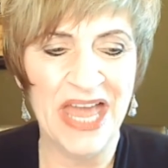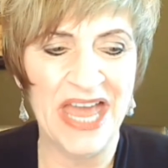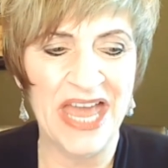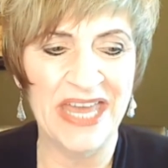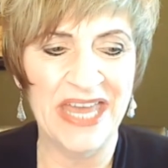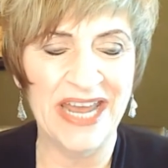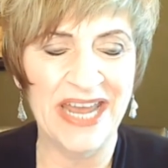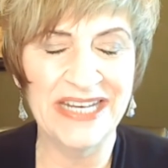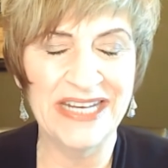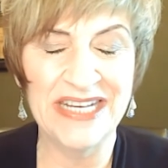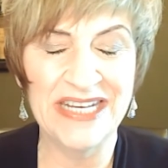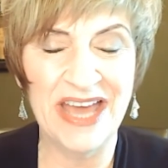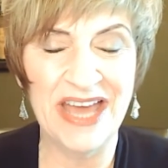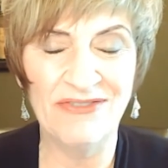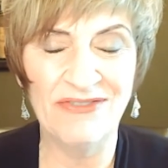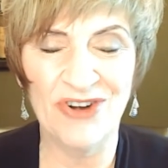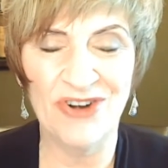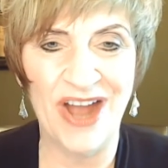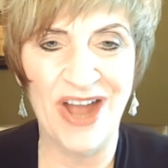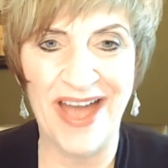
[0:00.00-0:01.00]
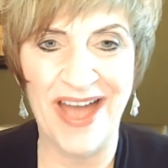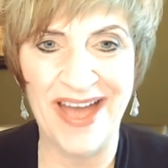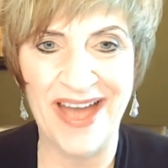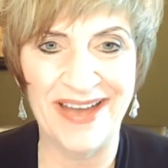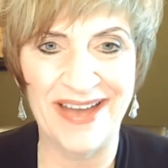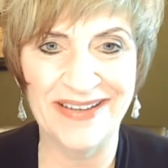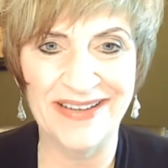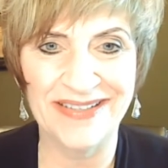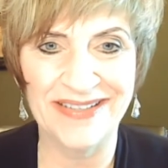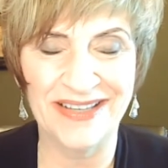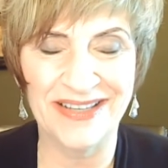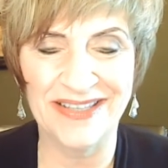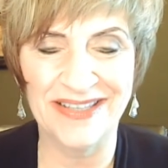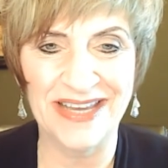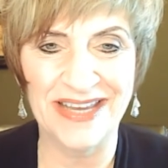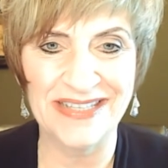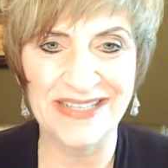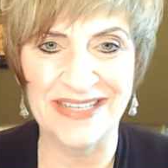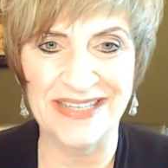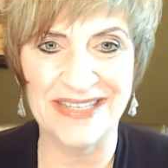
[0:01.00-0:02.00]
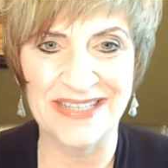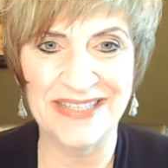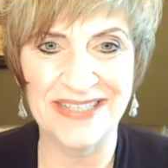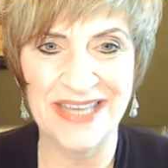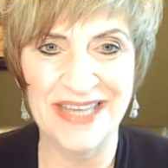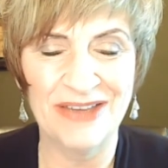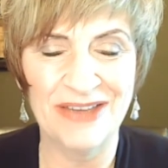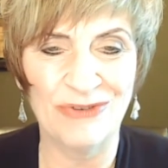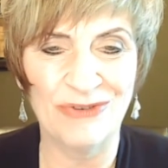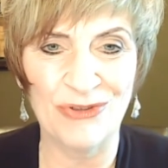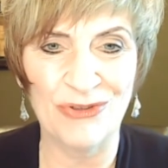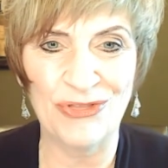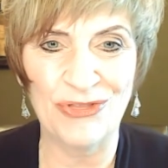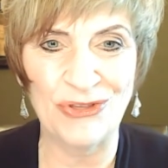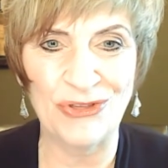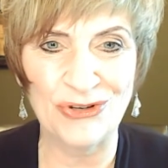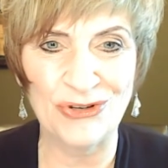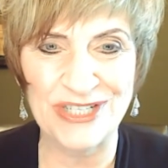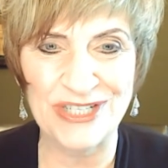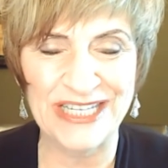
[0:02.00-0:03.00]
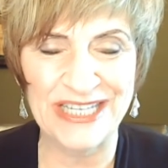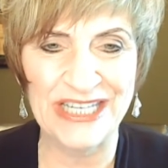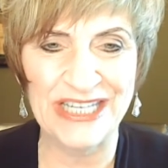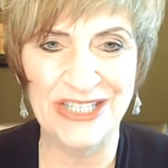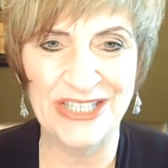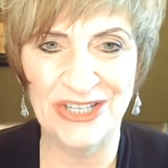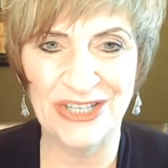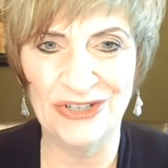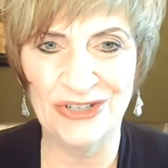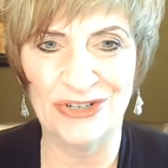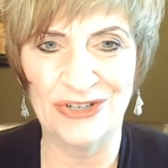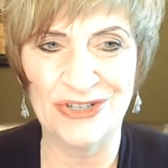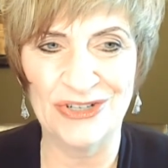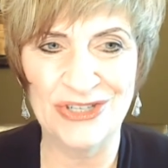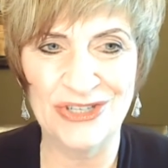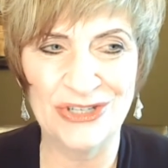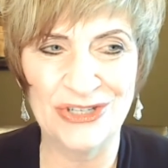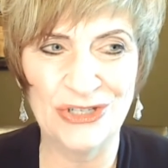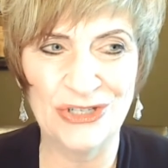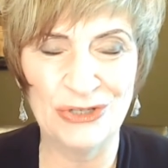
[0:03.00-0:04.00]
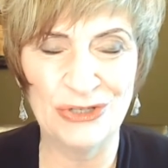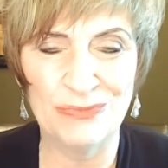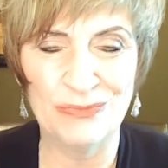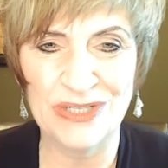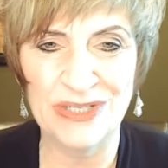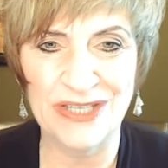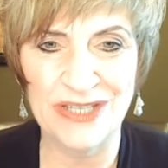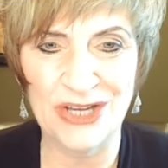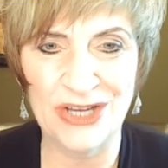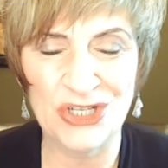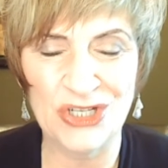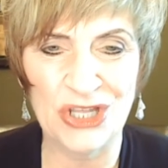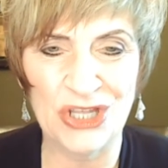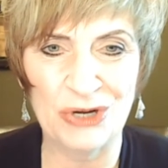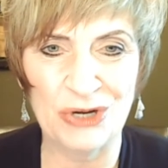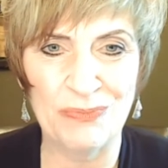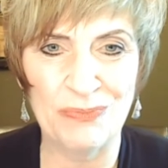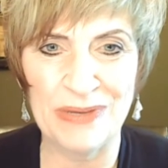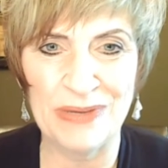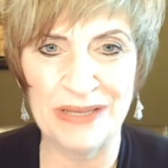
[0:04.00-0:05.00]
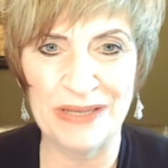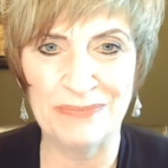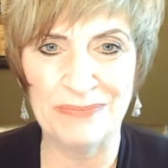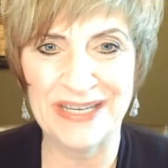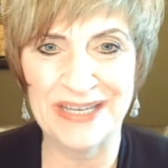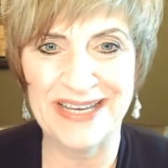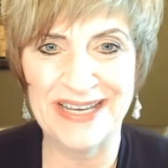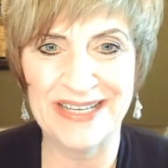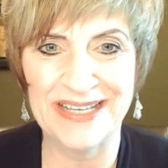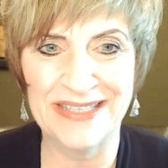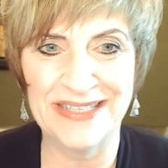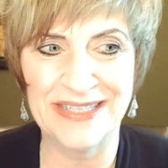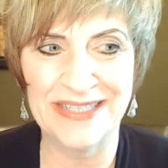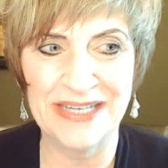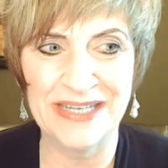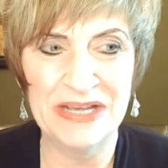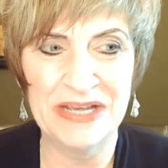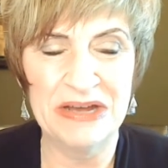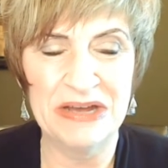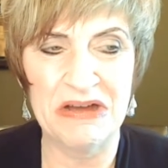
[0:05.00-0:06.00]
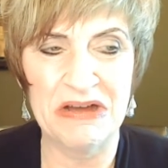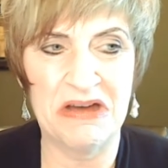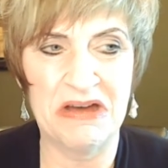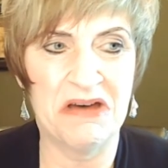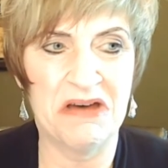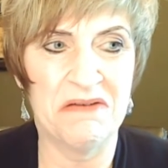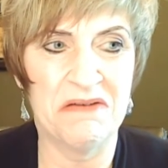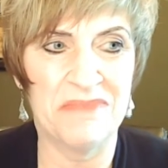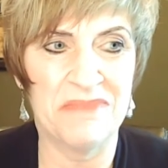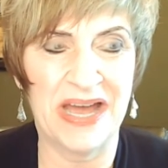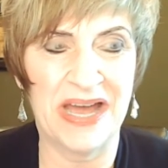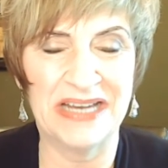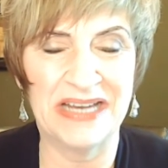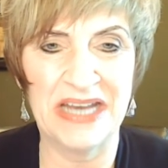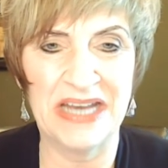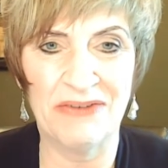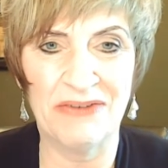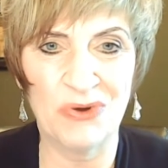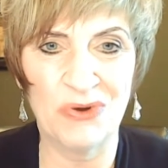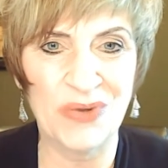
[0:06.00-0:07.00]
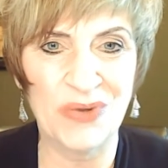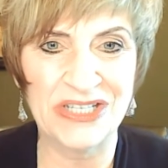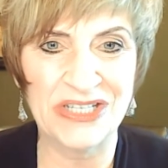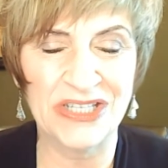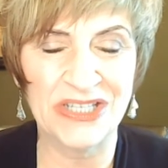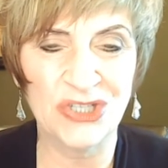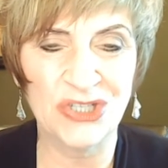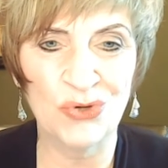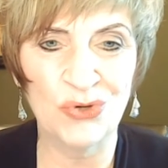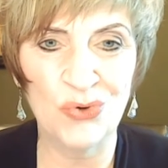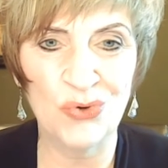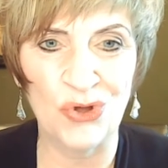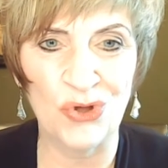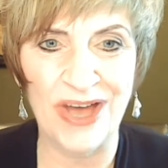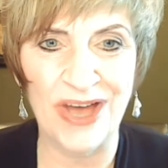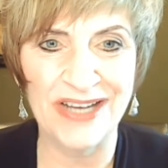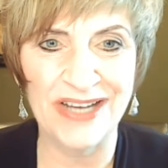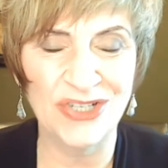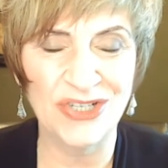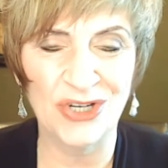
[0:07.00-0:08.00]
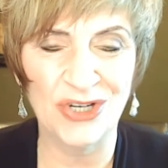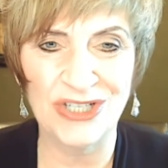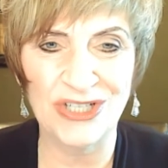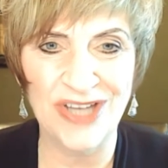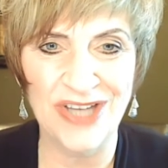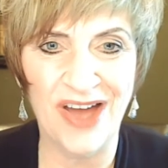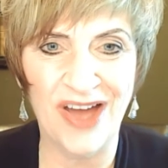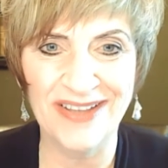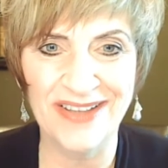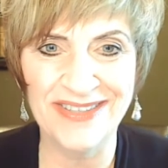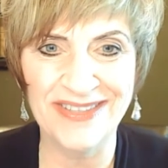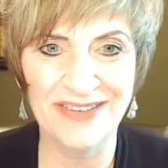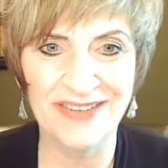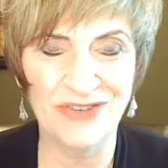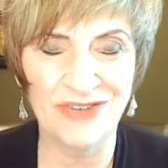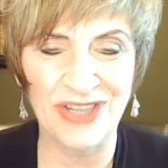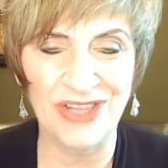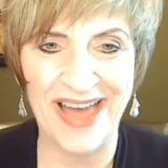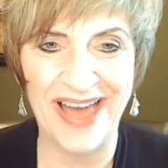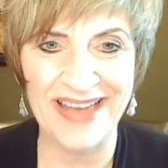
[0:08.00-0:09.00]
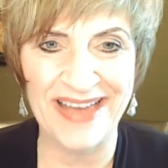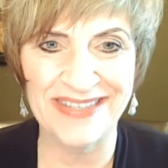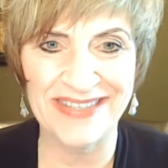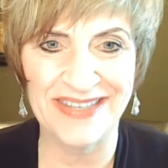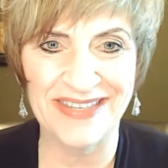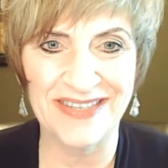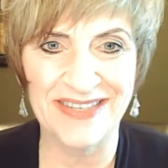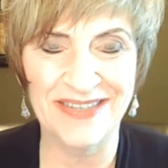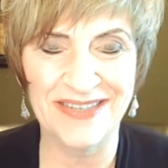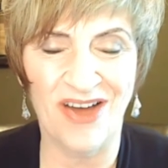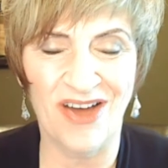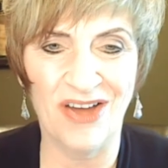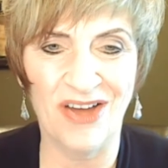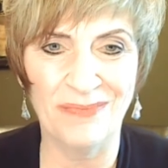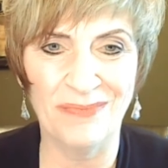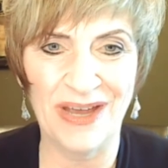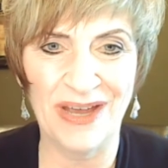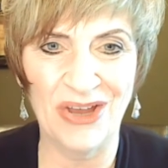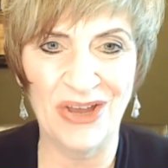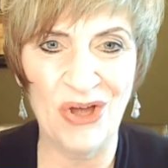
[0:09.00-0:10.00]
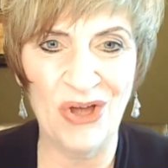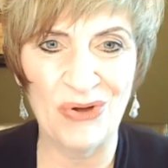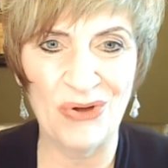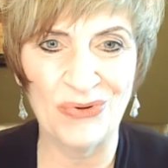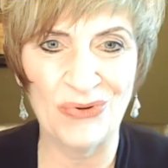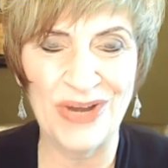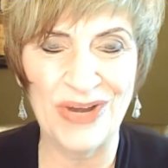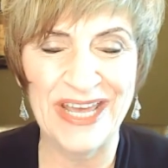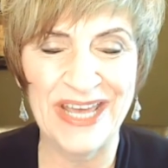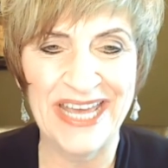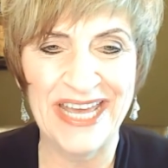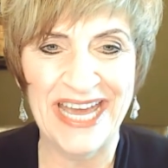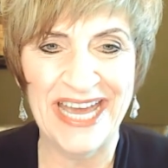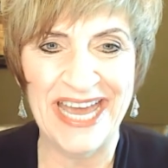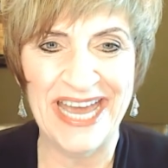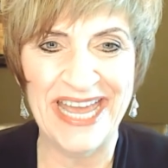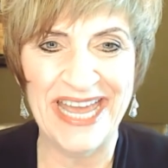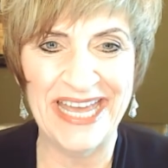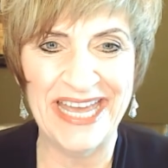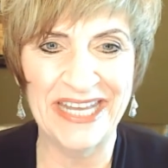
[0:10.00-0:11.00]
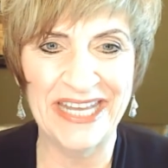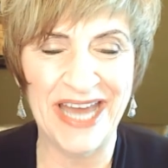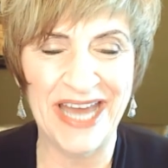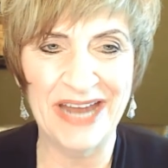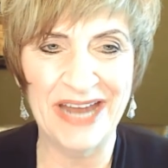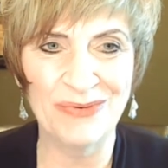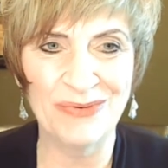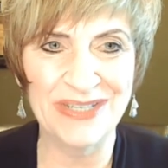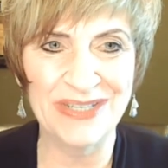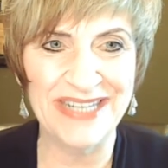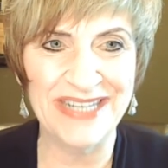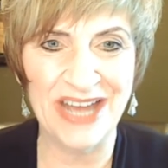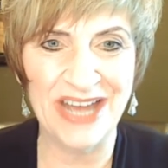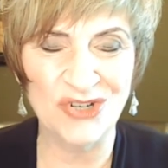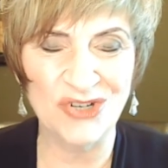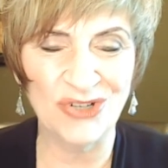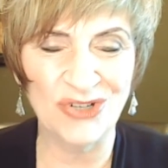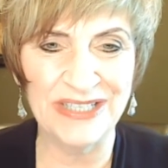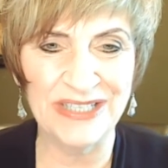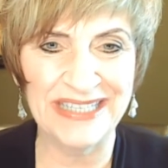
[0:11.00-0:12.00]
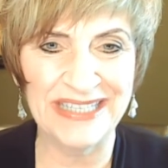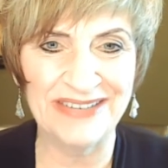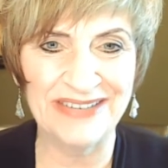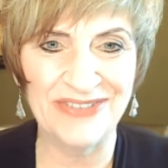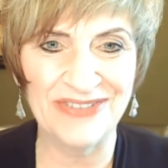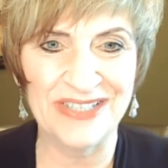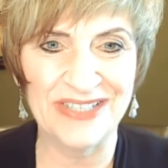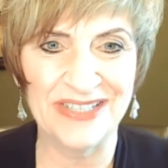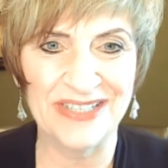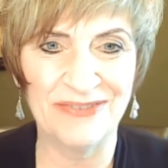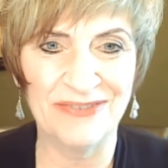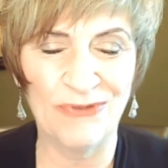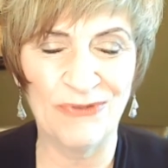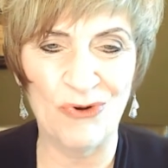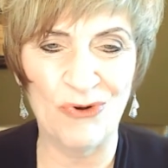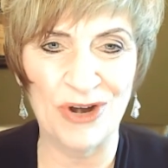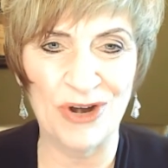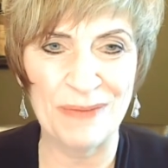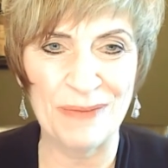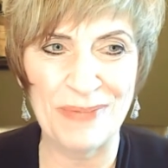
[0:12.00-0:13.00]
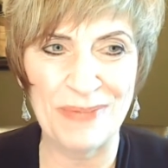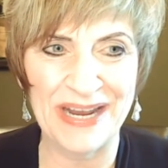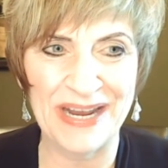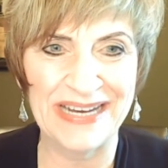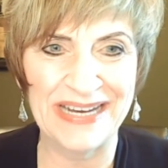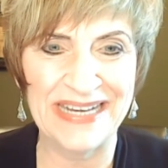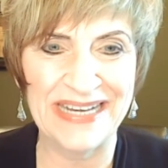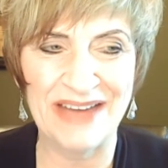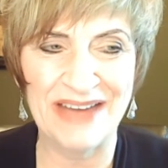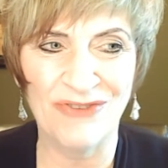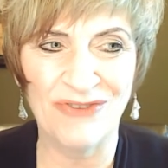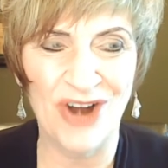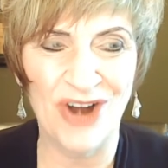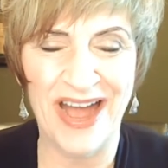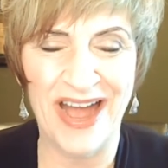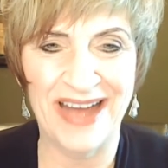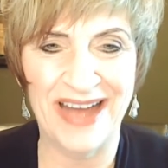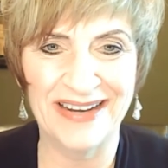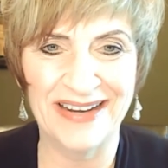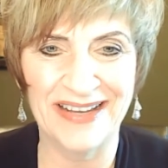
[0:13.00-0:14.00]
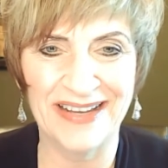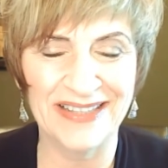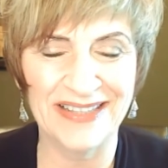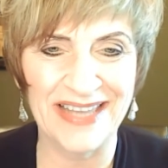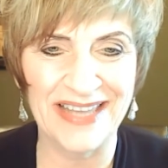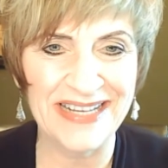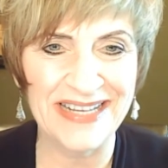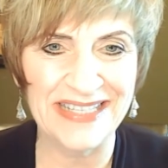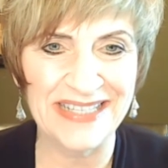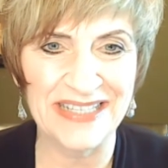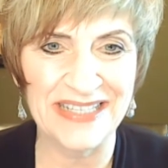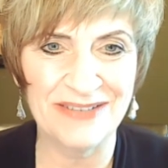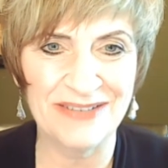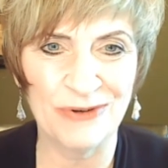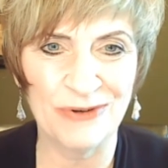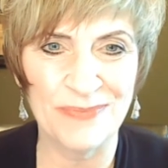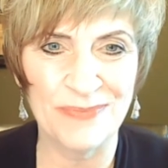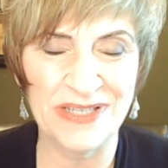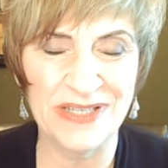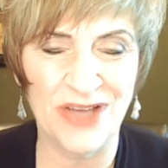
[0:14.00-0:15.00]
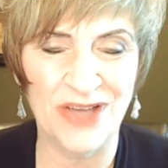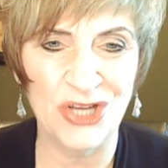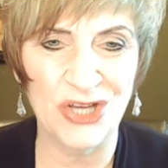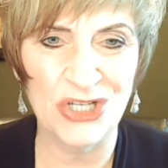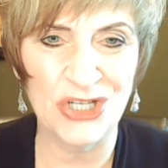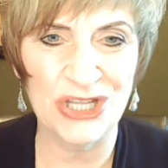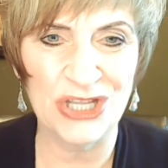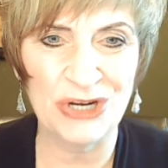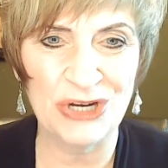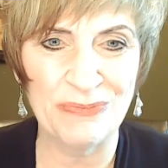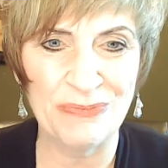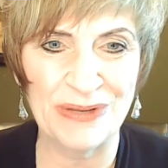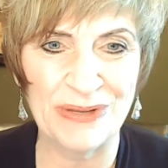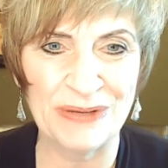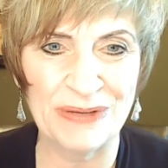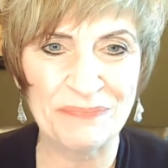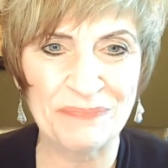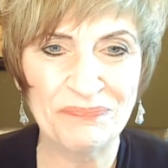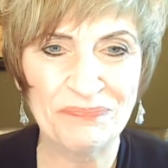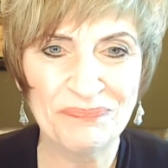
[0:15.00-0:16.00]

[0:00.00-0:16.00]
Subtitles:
And I never had a license for 13 years to do massage therapy because I never went to school. I took tons of classes on my own and I was naturally gifted for it, but I never had a license for massage therapy.